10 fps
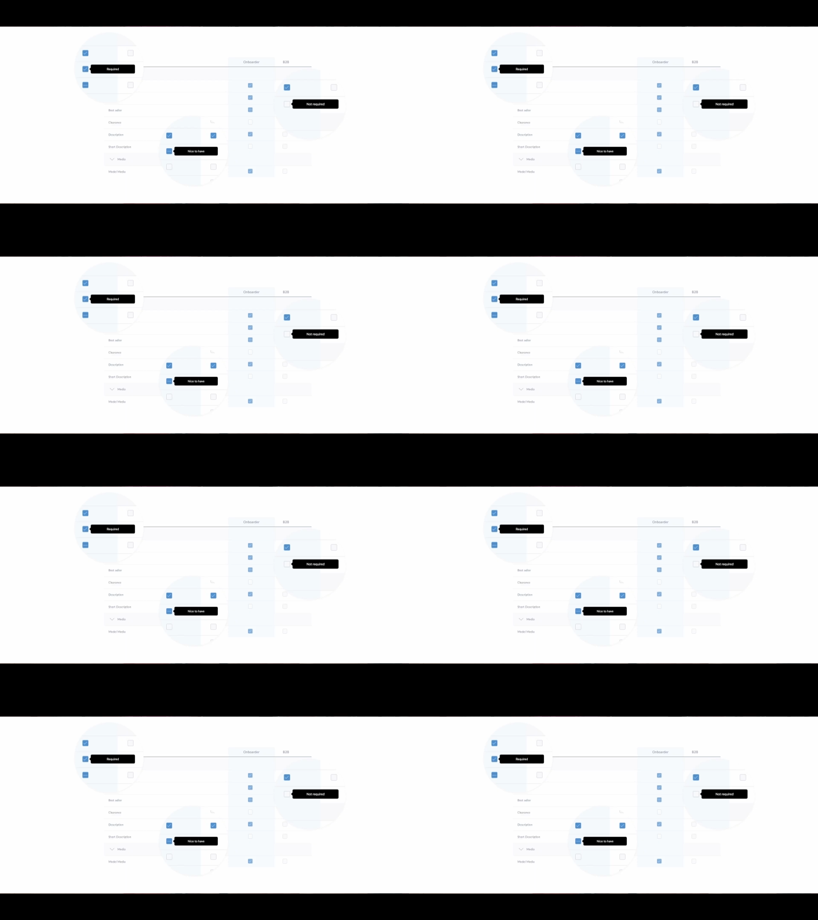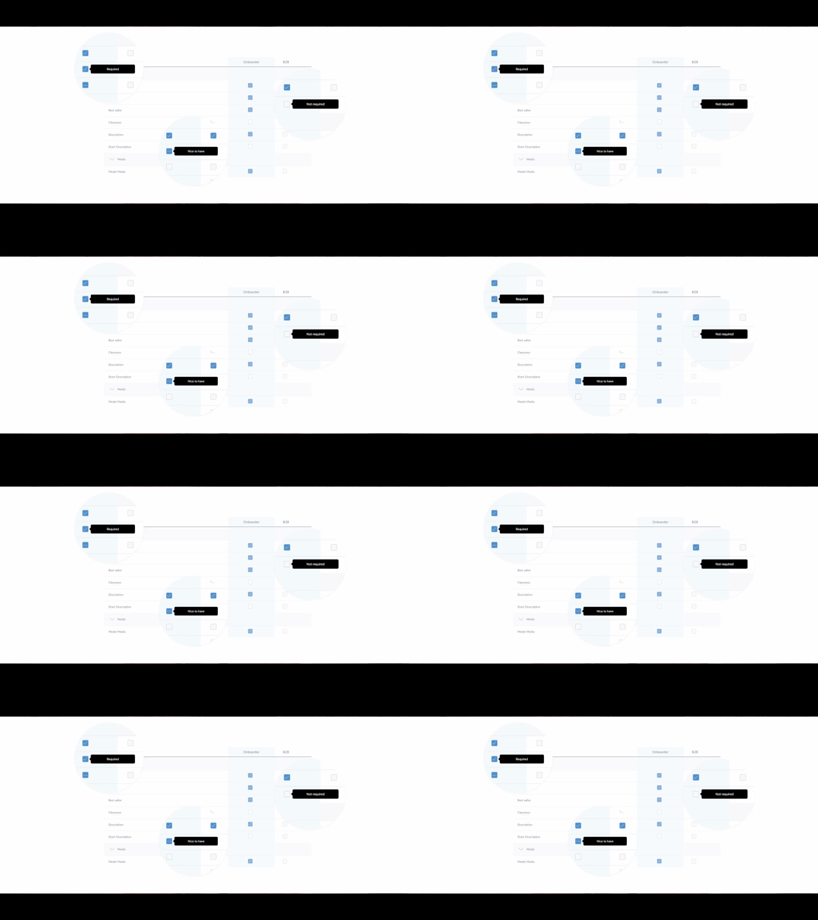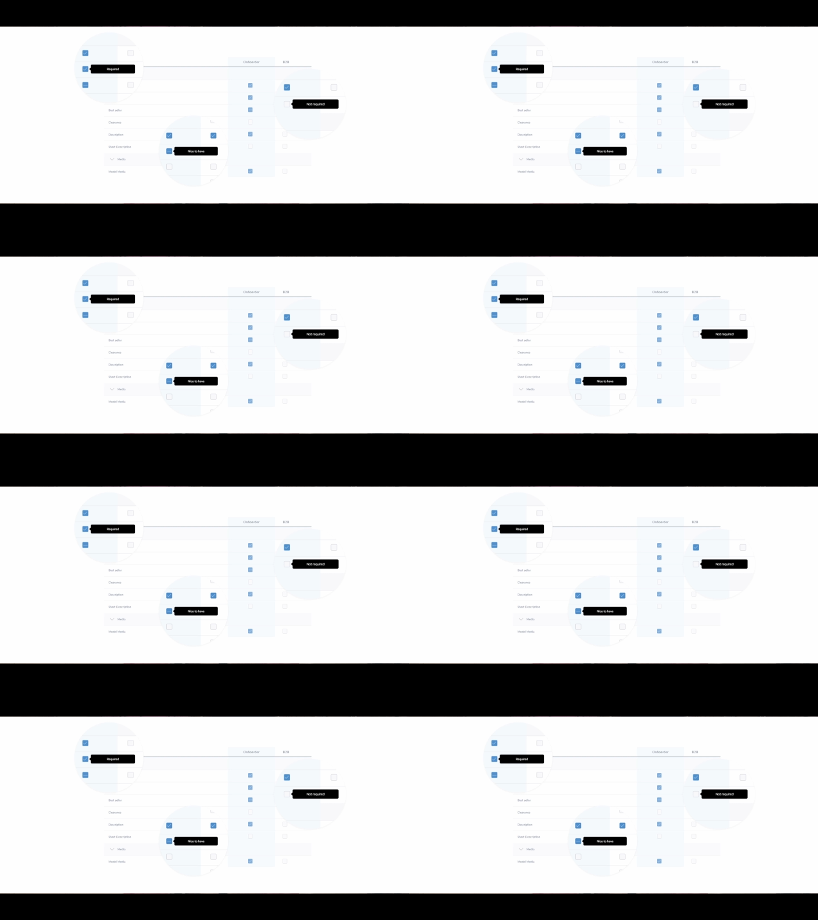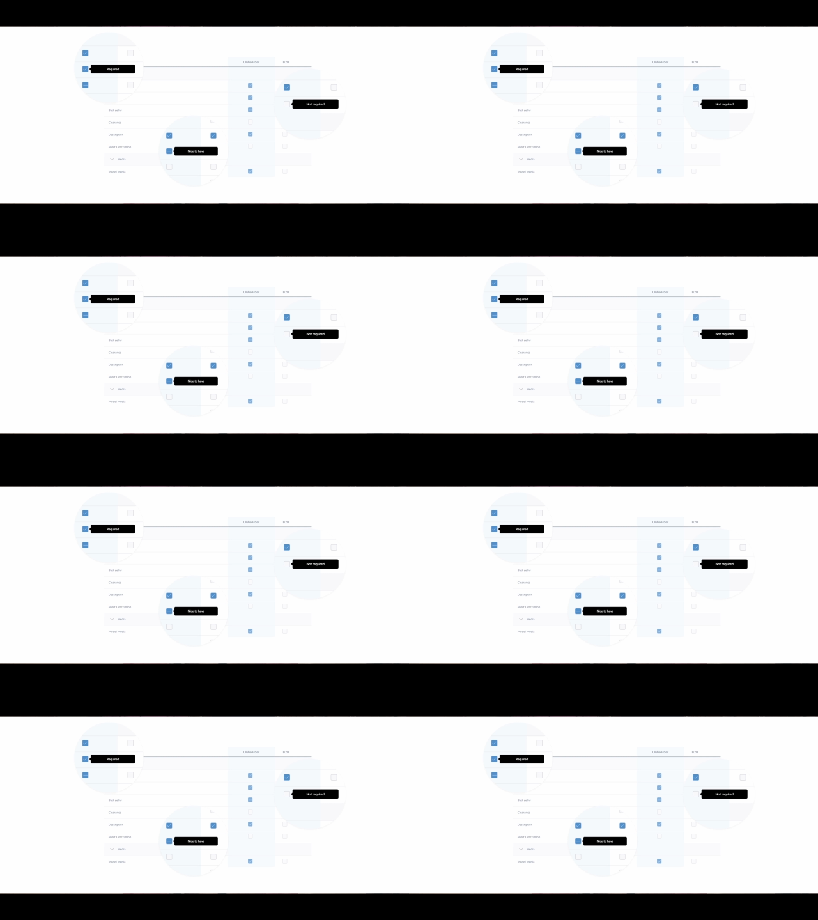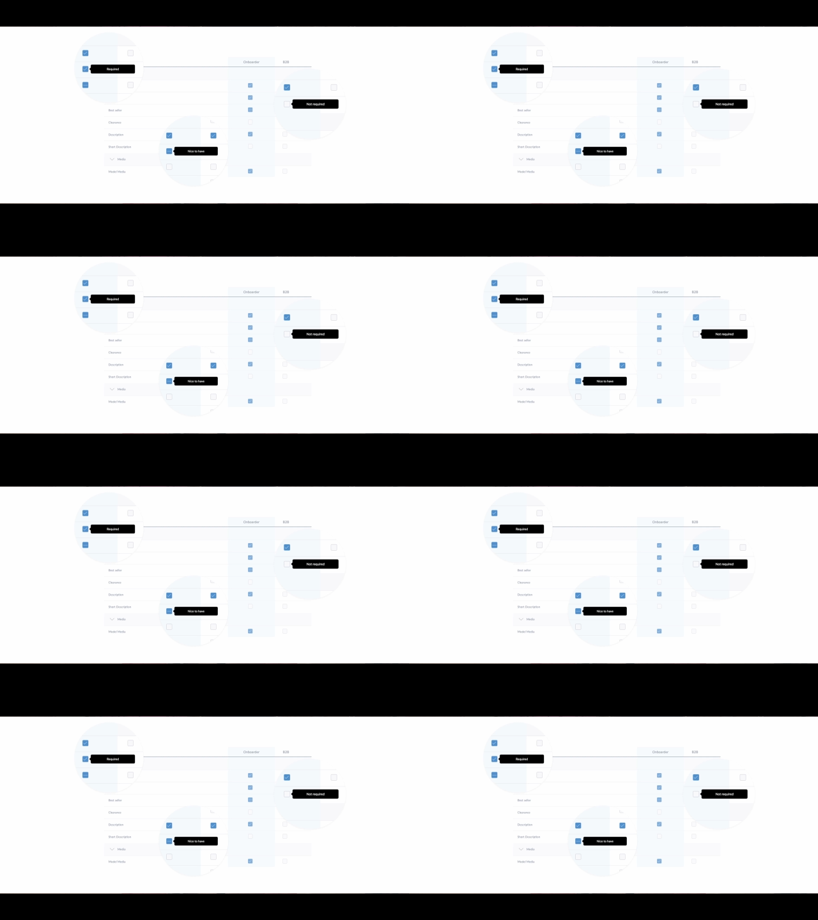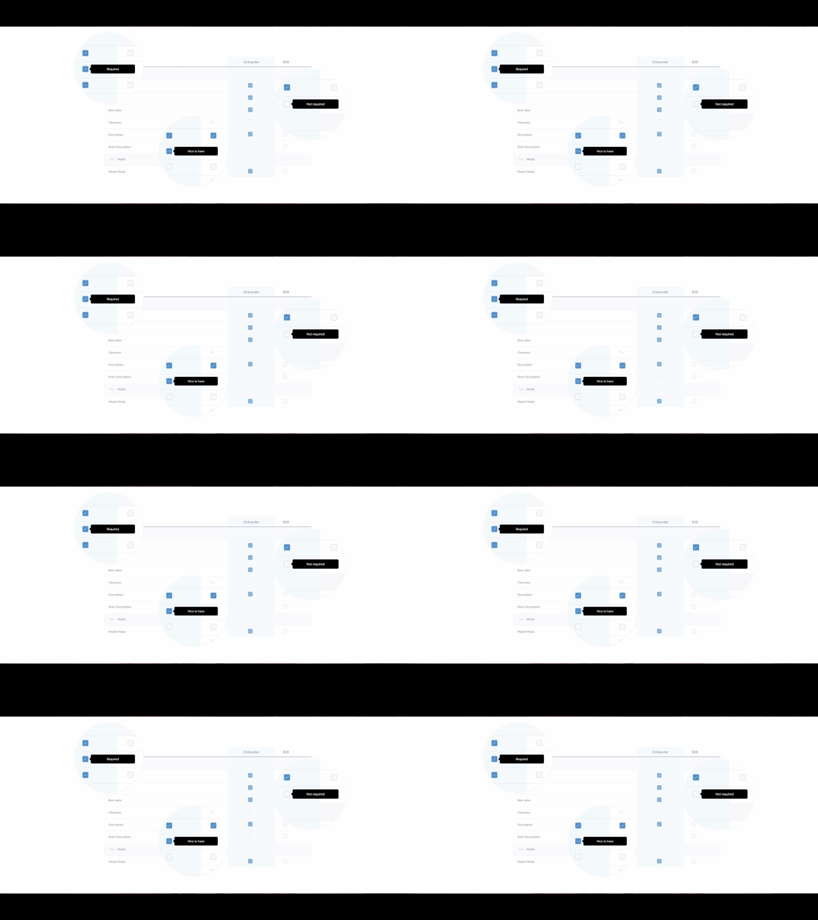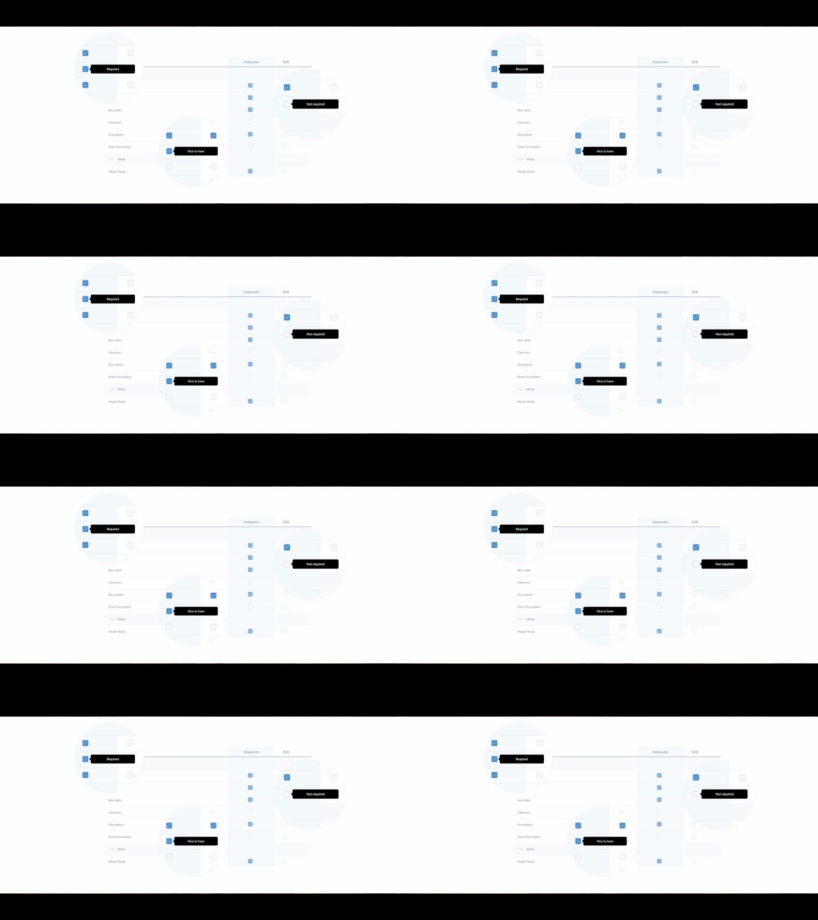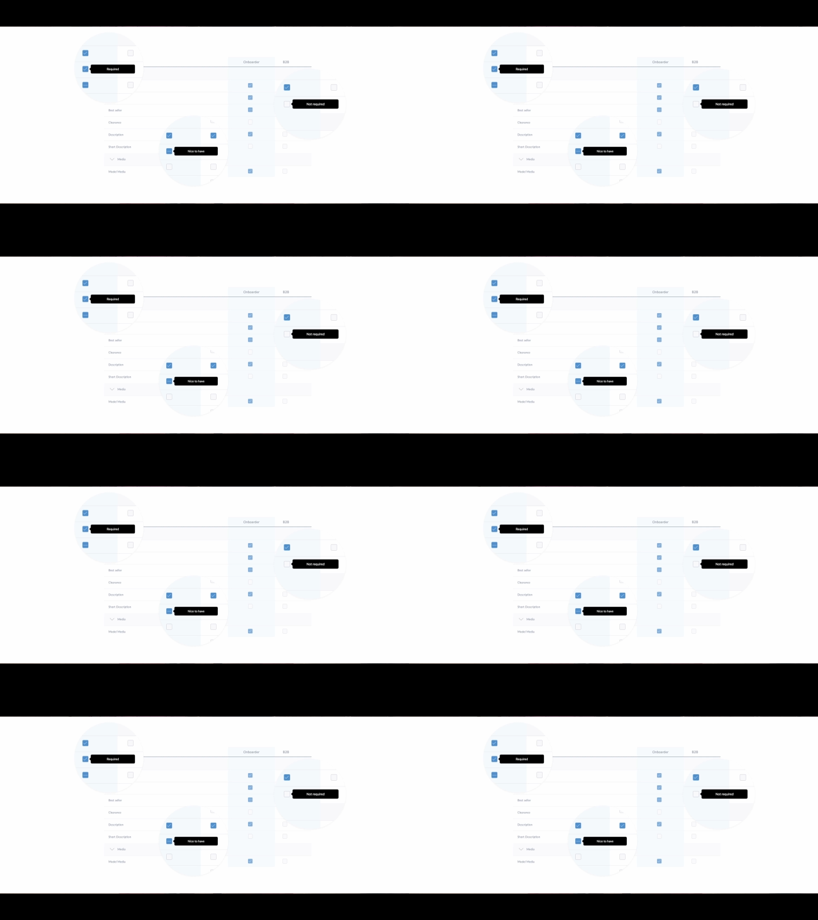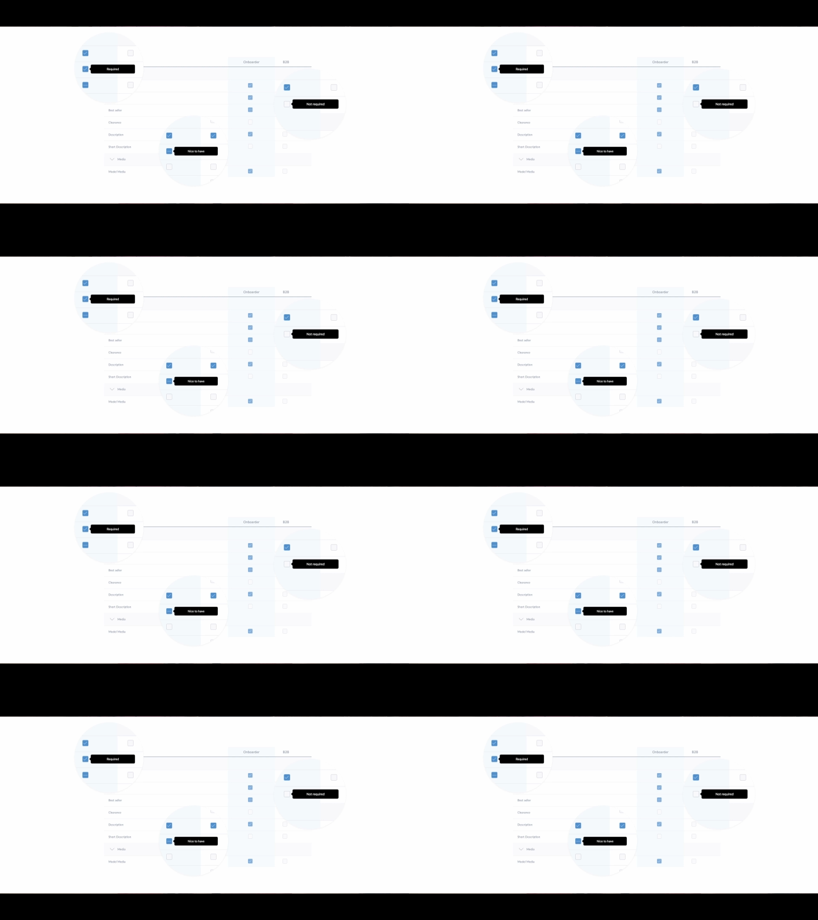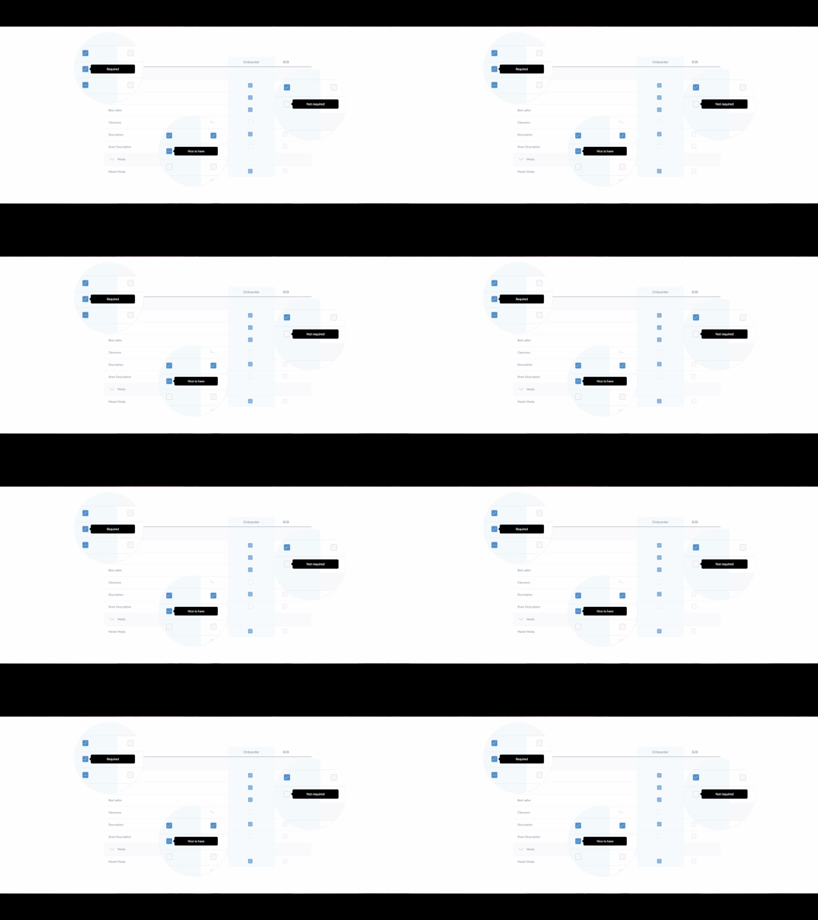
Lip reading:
No face is visible, so there are no lips to read.